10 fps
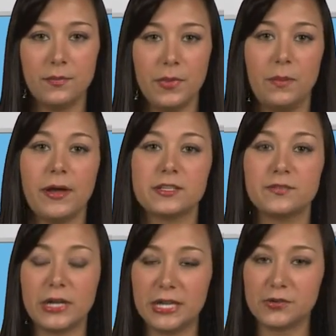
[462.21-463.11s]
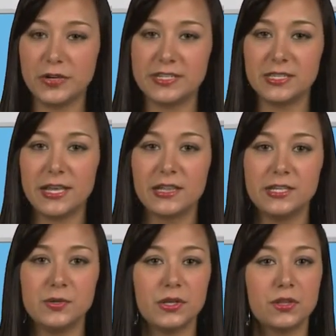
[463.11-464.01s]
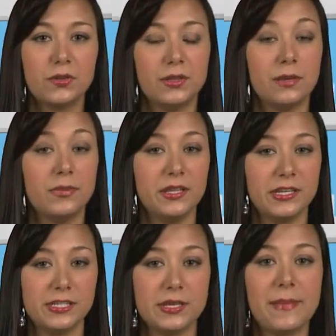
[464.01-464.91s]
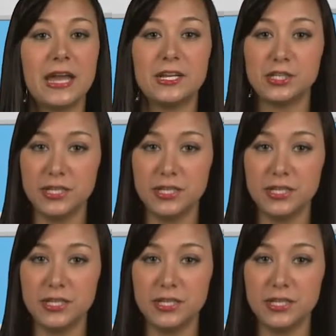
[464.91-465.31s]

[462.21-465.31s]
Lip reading: Mailbox for Android is likely to include the ability to manage